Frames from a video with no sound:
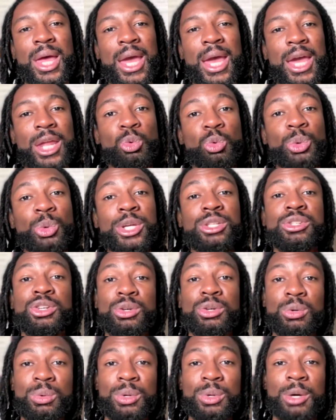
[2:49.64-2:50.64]
And we
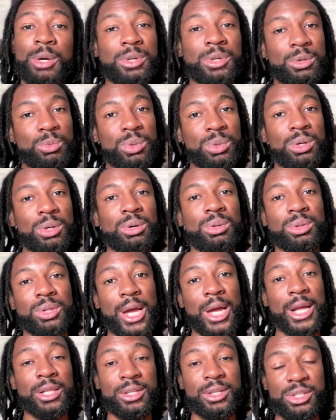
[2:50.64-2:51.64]
do, and we will
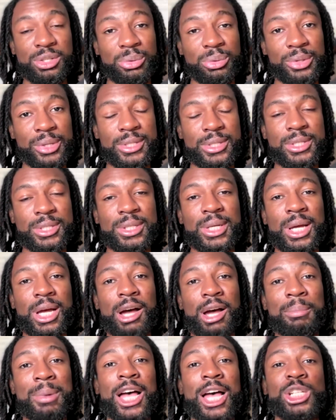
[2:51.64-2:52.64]
likely do this
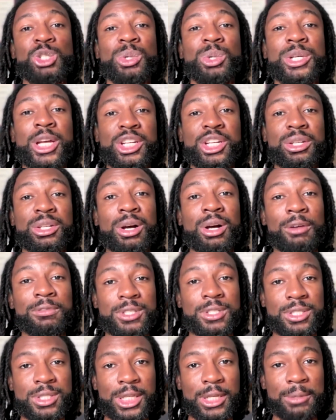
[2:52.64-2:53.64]
as we're getting you off
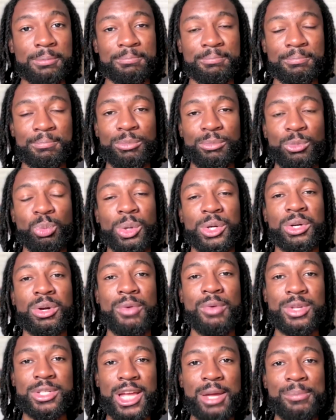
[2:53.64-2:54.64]
to sleep. When you're
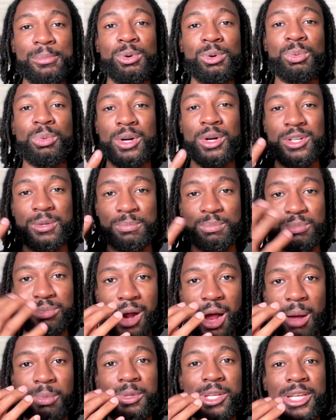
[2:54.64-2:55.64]
on the table, we're going to
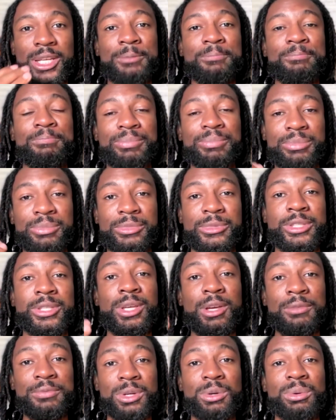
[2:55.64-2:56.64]
probably
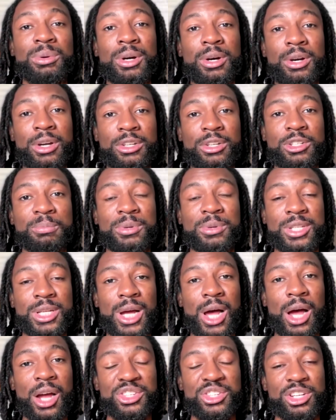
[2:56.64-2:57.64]
give you
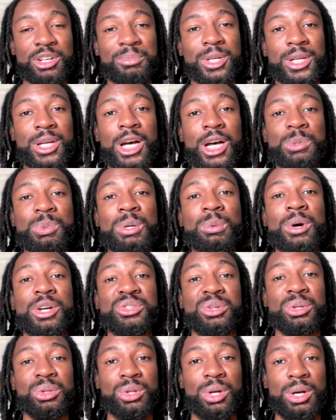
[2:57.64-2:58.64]
100% oxygen because we
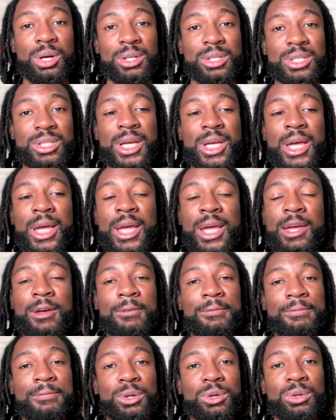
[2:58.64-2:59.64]
want your lungs
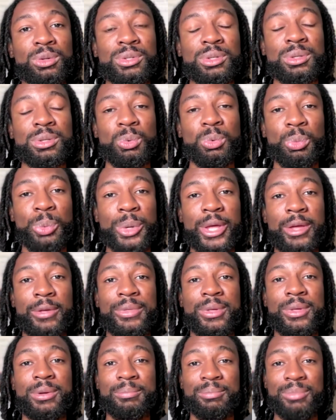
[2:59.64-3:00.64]
filled
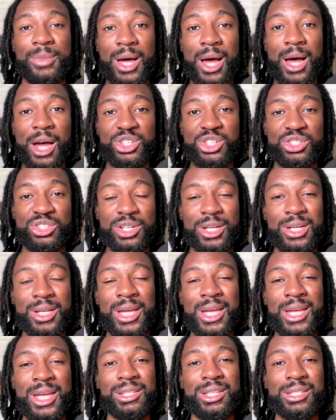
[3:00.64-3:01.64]
with oxygen.
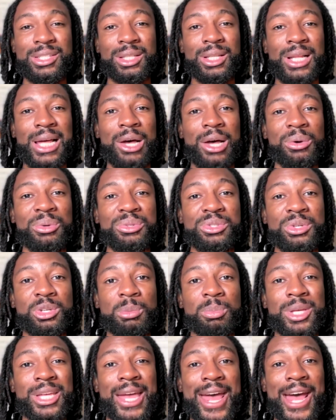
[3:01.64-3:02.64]
This allows you
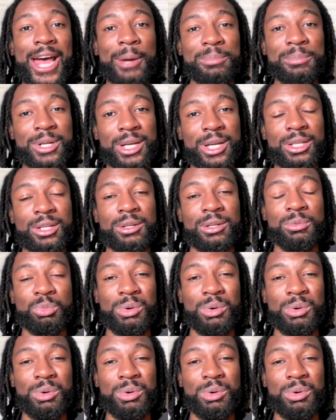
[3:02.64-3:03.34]
to be apneic.